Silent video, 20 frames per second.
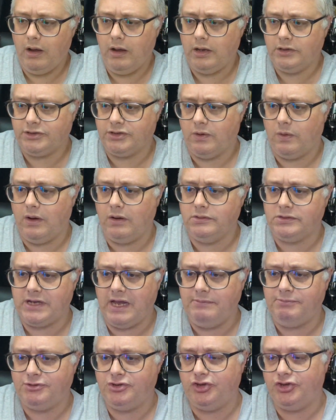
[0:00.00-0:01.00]
So I was
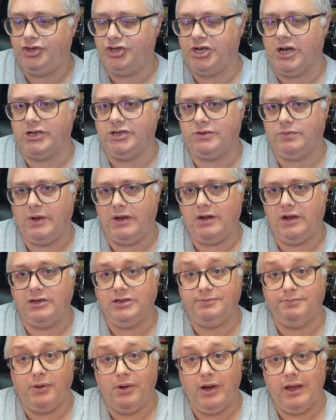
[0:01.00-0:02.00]
able to judge where
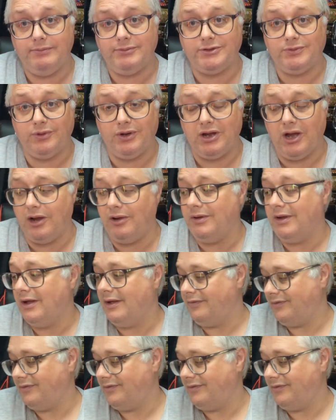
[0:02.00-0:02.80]
those pipes will go.